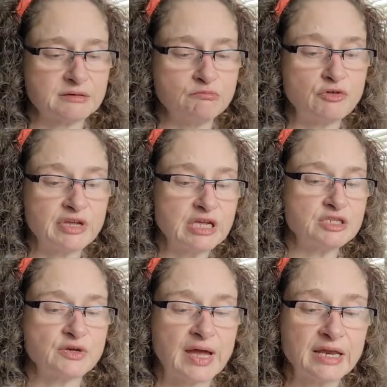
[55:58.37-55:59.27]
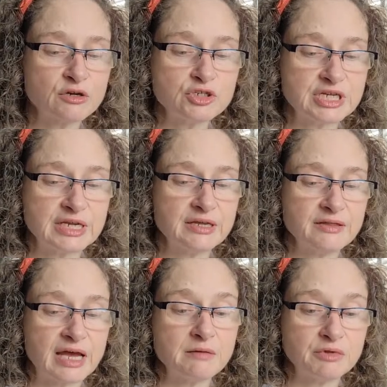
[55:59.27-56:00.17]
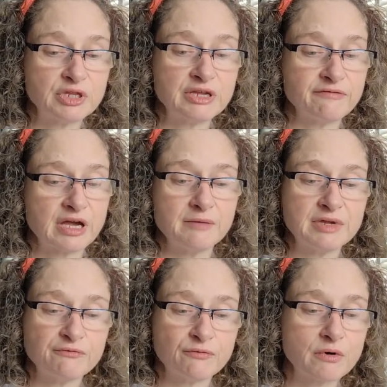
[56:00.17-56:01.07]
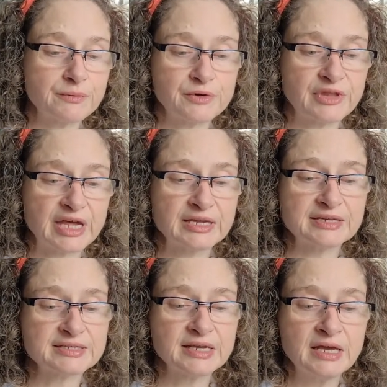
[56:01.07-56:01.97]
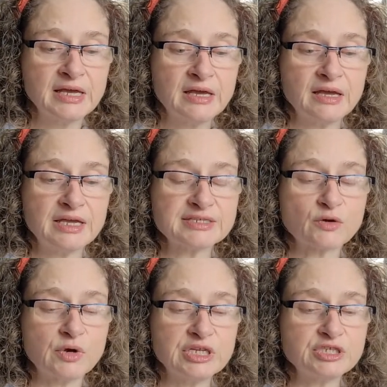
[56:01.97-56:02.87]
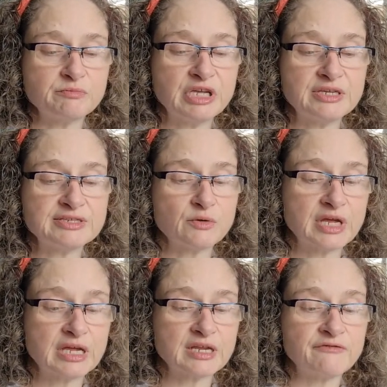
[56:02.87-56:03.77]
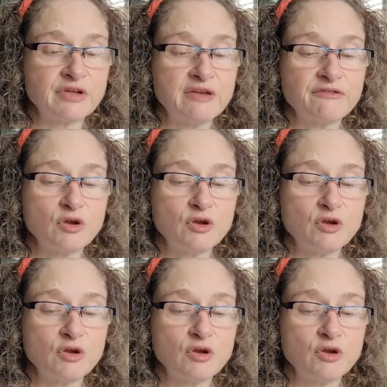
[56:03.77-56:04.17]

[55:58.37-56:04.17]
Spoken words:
Moving into energy, I believe coming forward, that is going to be so that if